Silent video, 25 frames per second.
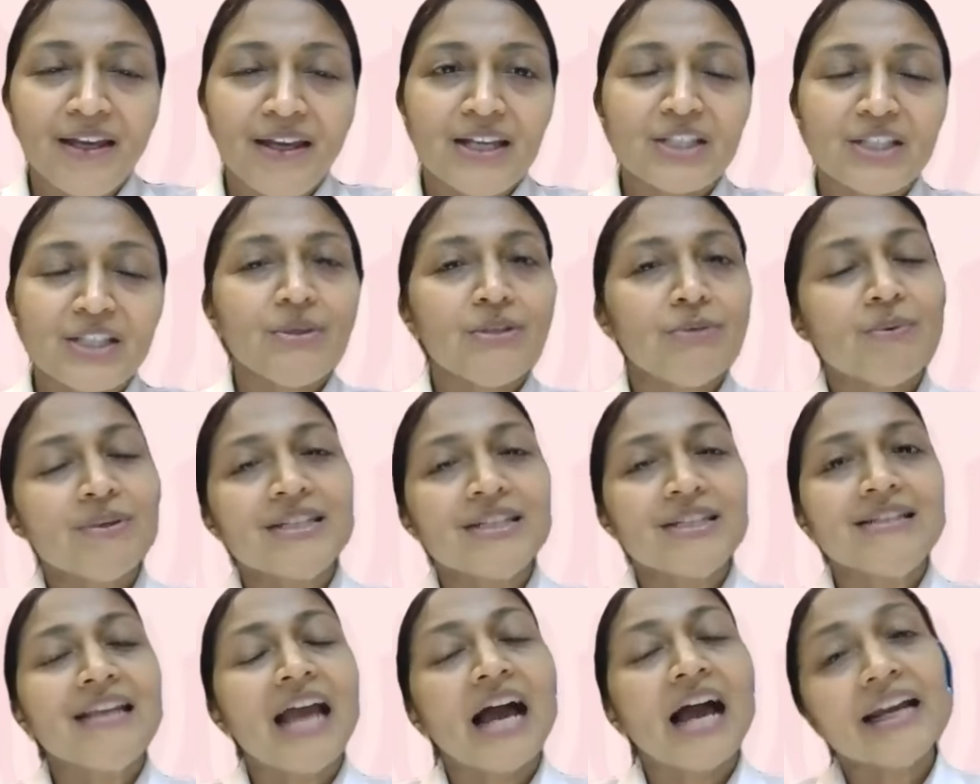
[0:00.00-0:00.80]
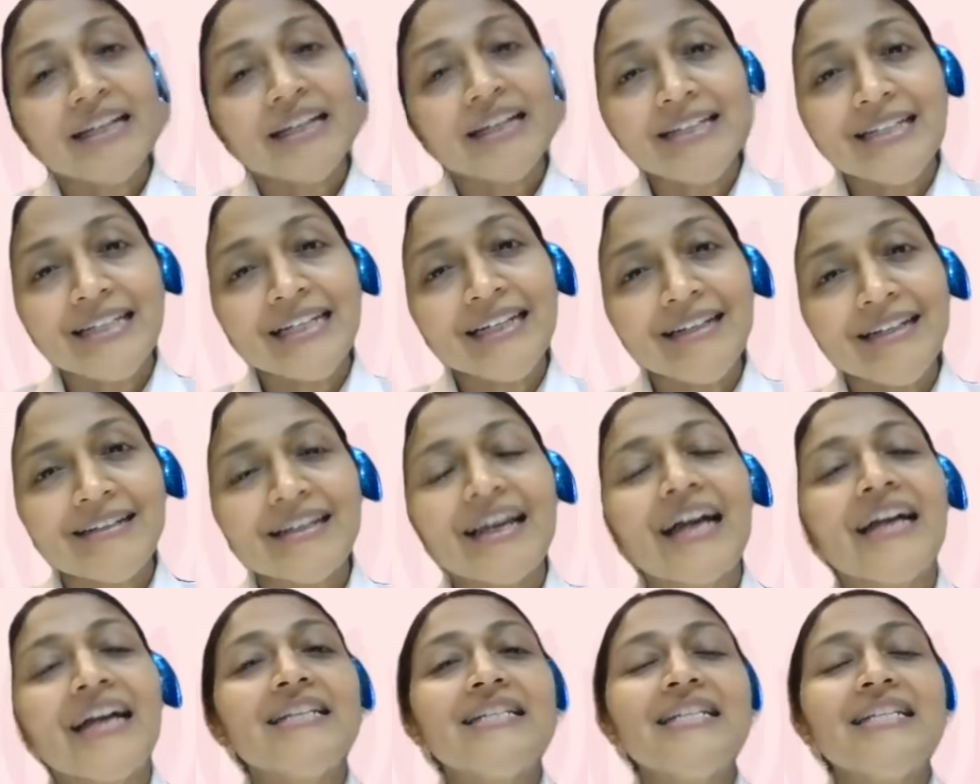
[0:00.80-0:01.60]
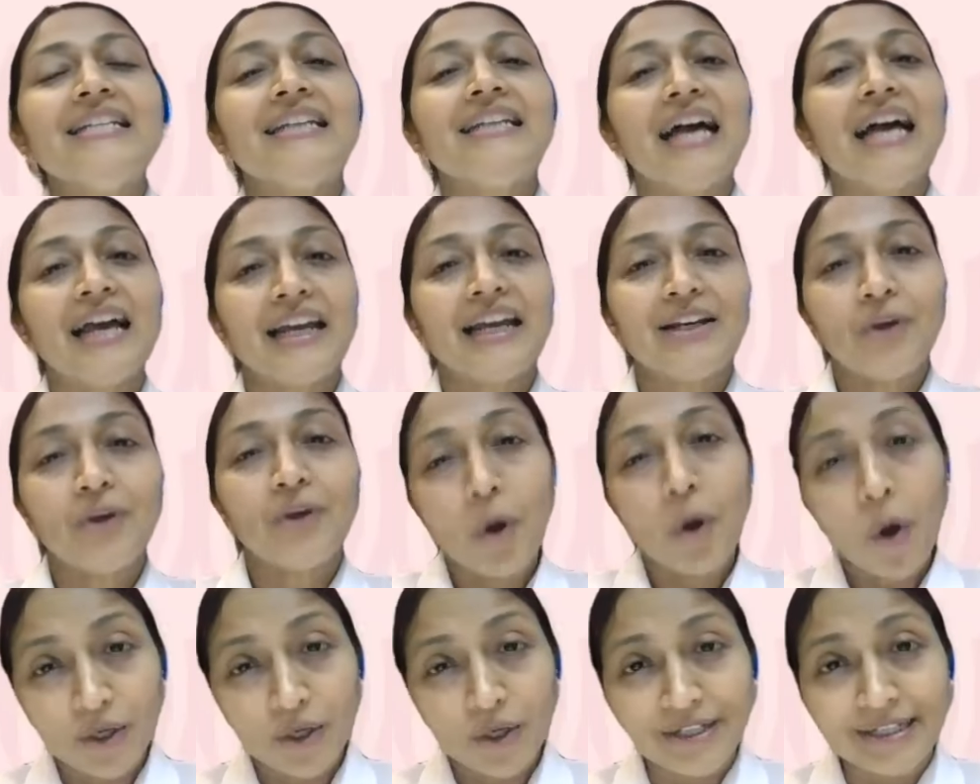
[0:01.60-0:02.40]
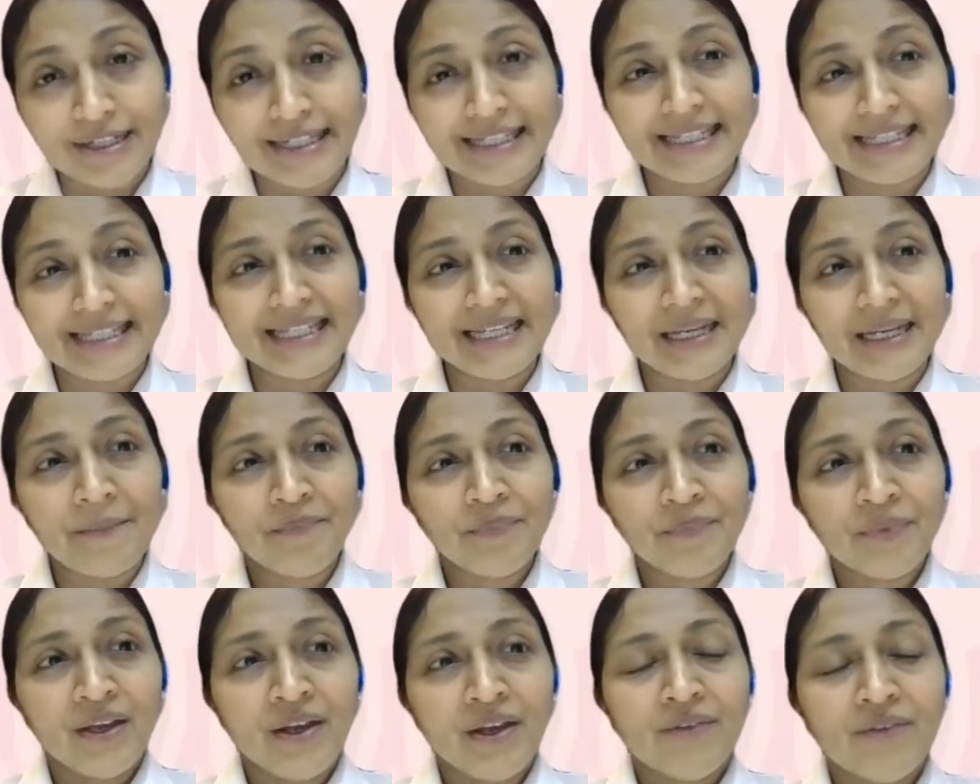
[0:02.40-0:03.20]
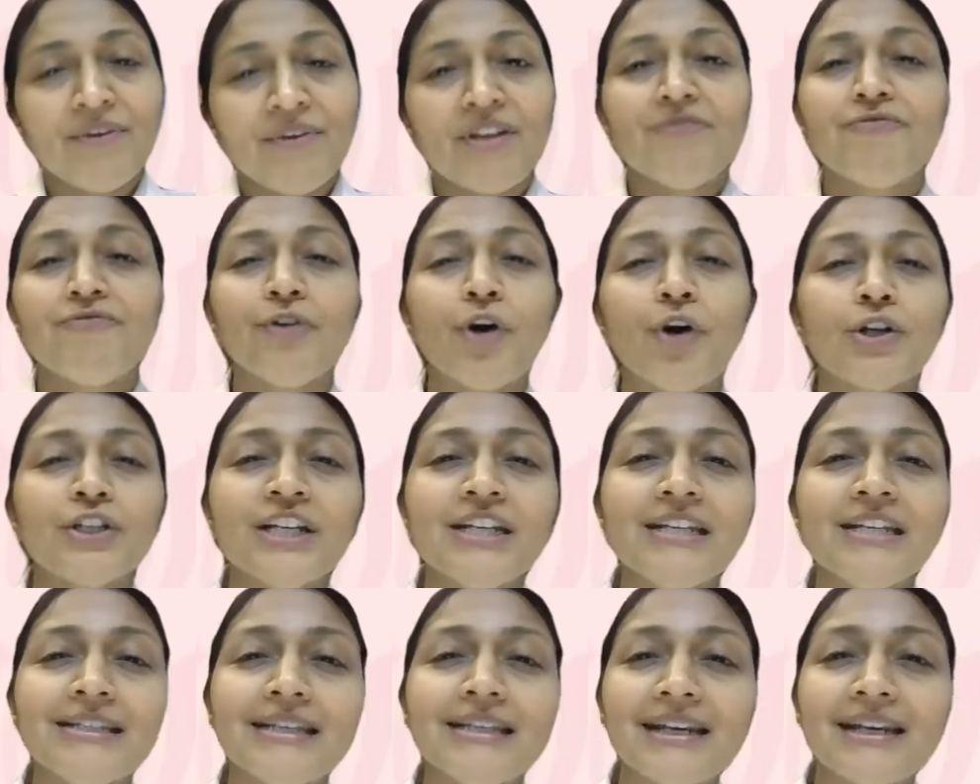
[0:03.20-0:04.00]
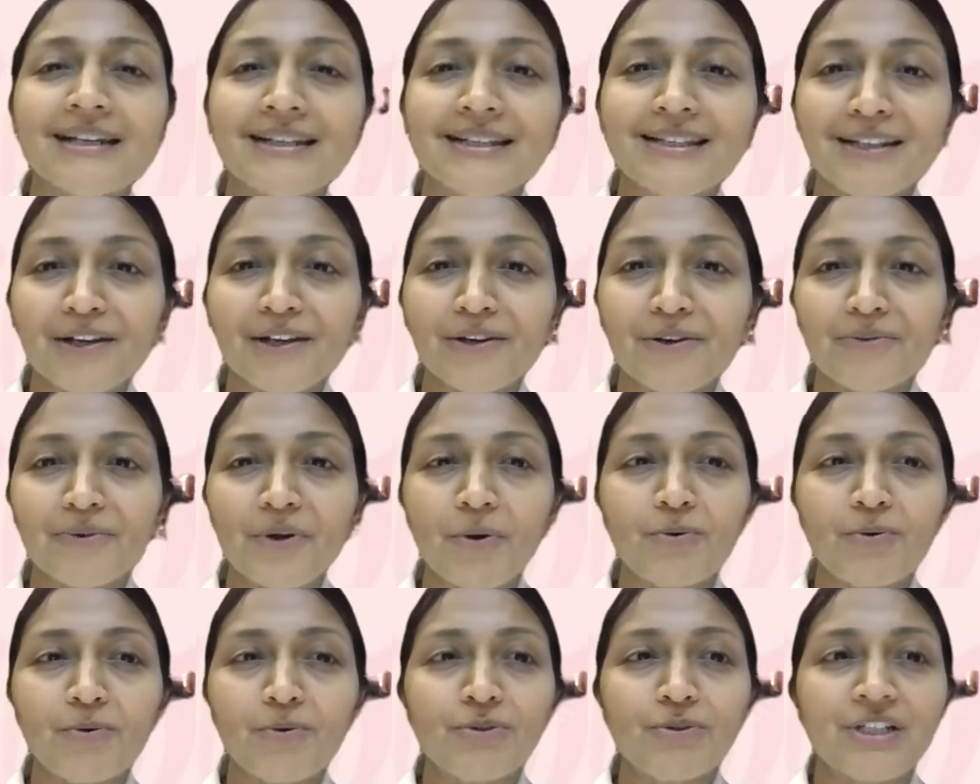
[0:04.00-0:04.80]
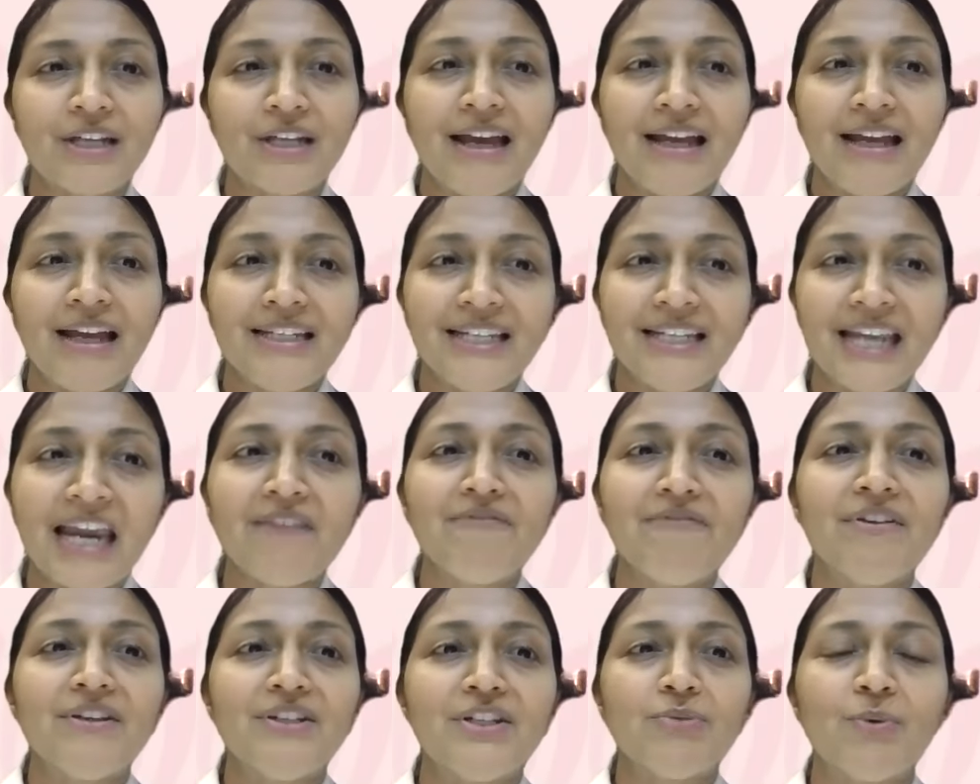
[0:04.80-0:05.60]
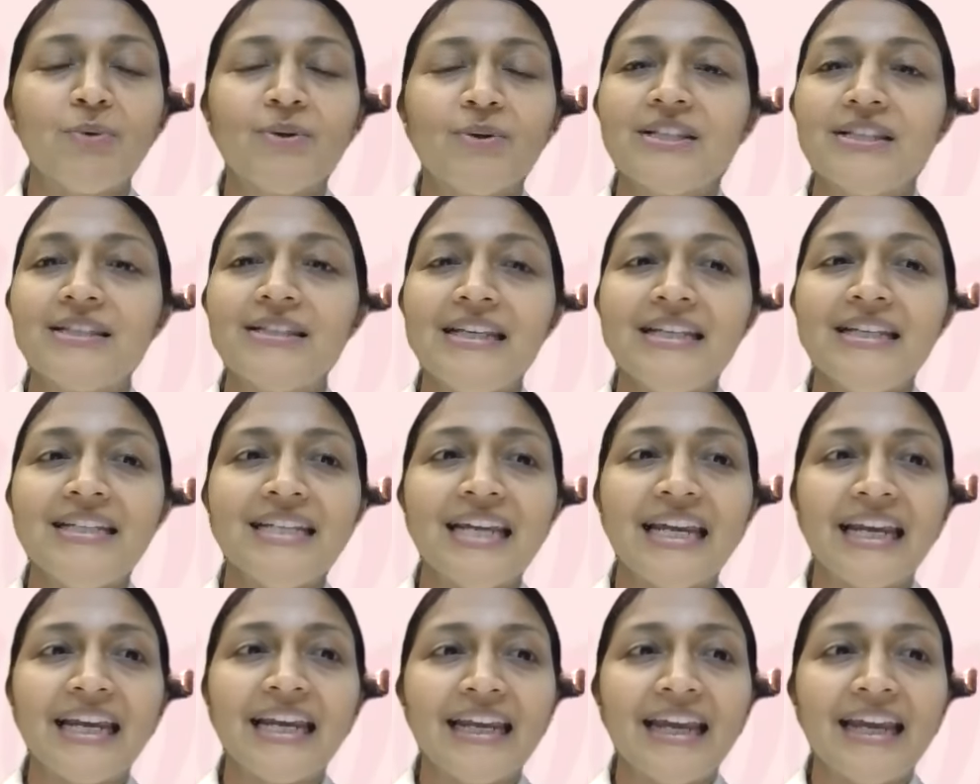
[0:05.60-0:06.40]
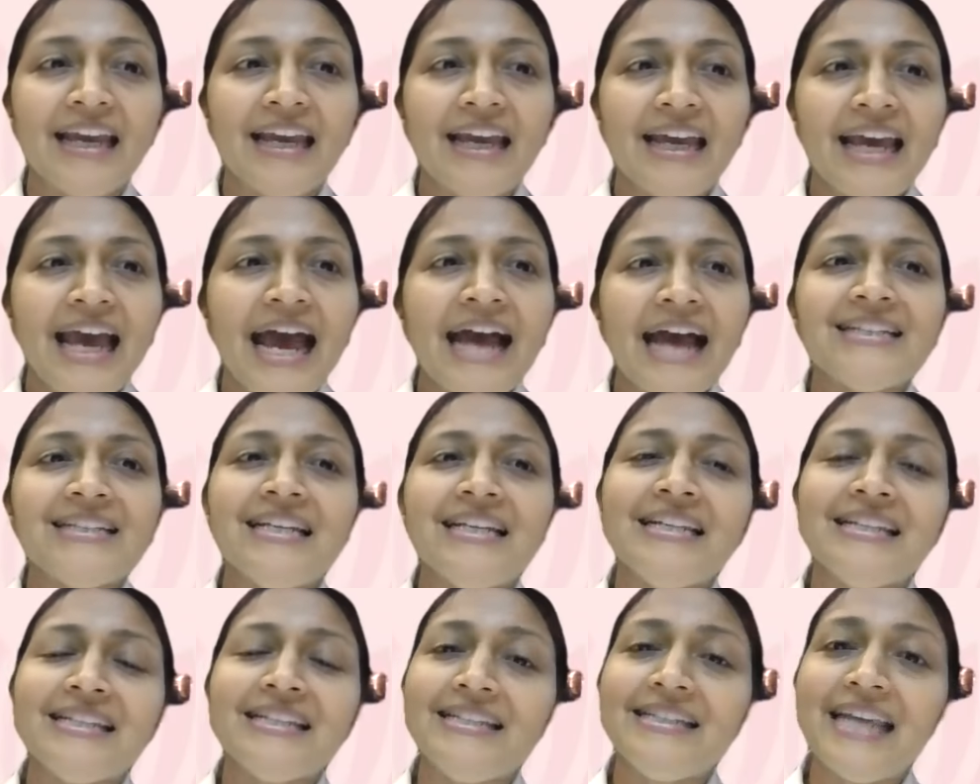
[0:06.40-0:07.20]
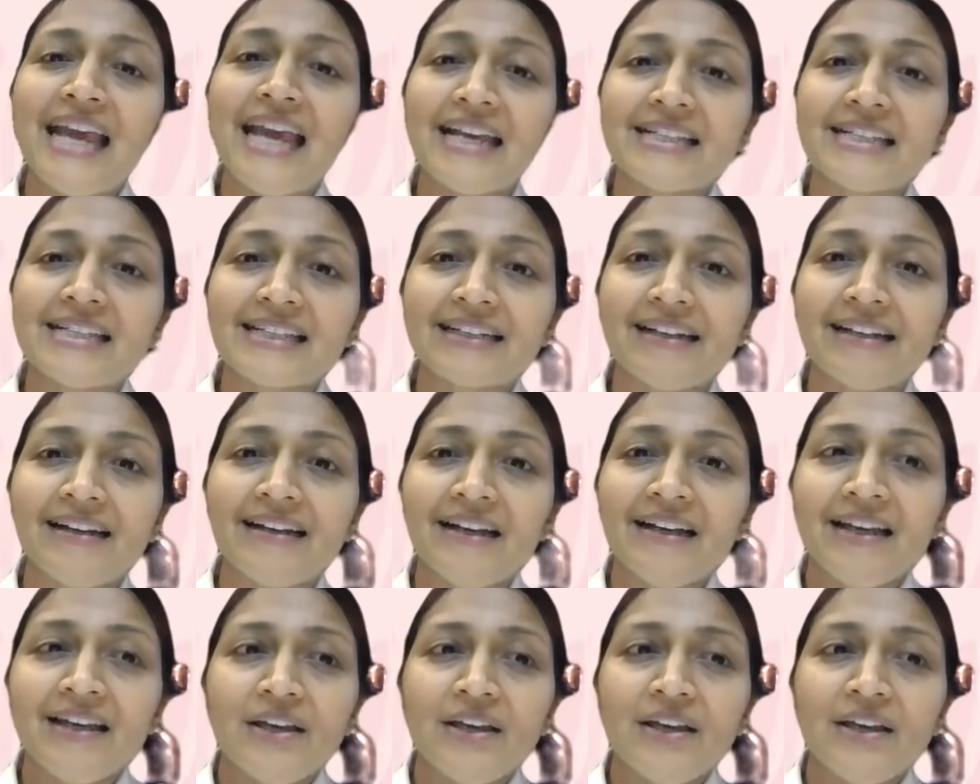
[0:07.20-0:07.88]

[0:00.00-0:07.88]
So it was 1999 August when 46 year old David was sitting at his desk